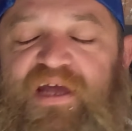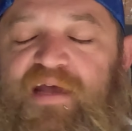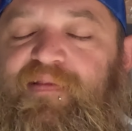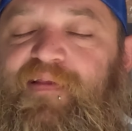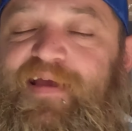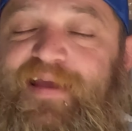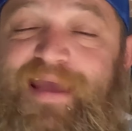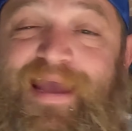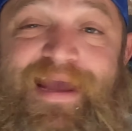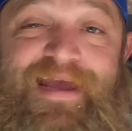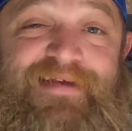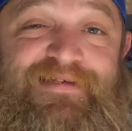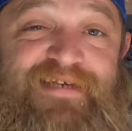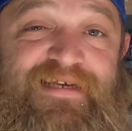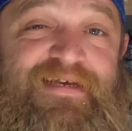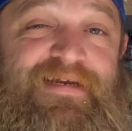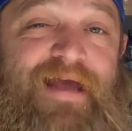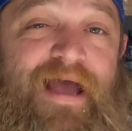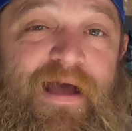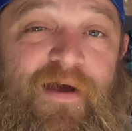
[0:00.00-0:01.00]
at like
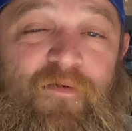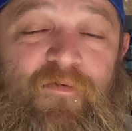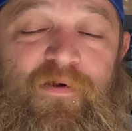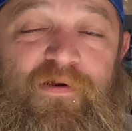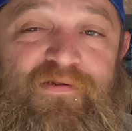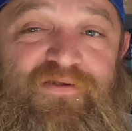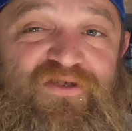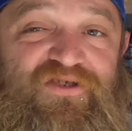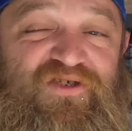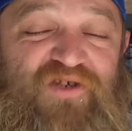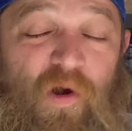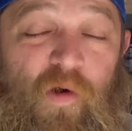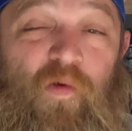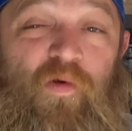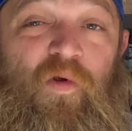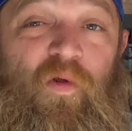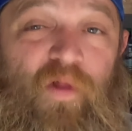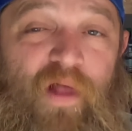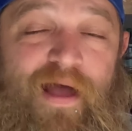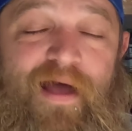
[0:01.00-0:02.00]
18 hours
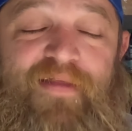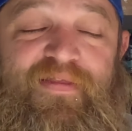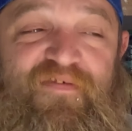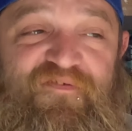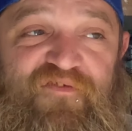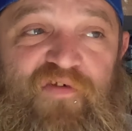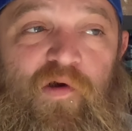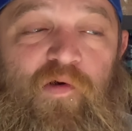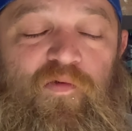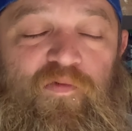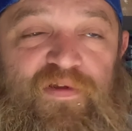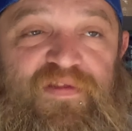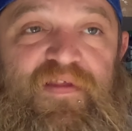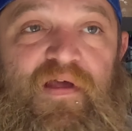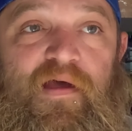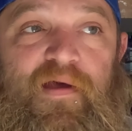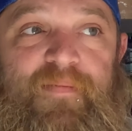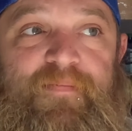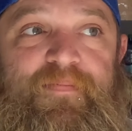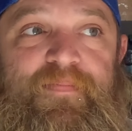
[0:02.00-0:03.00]
total on the phone with
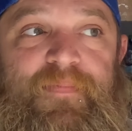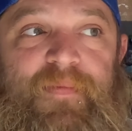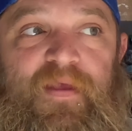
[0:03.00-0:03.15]
them.